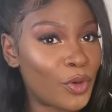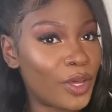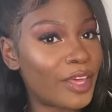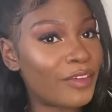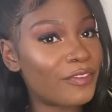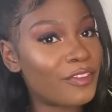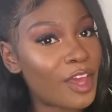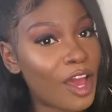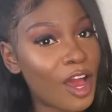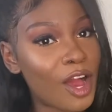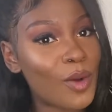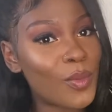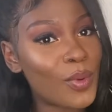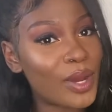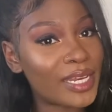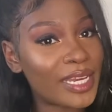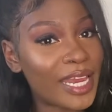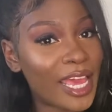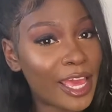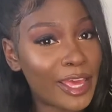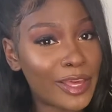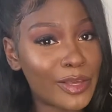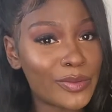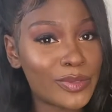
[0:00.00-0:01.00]
If y'all want
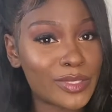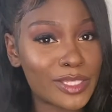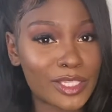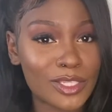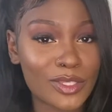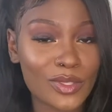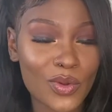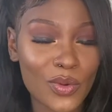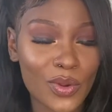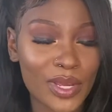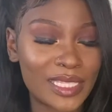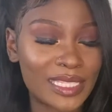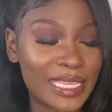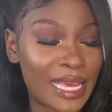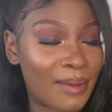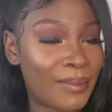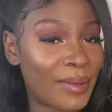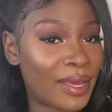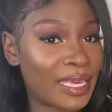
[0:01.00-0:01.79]
that Houston story time,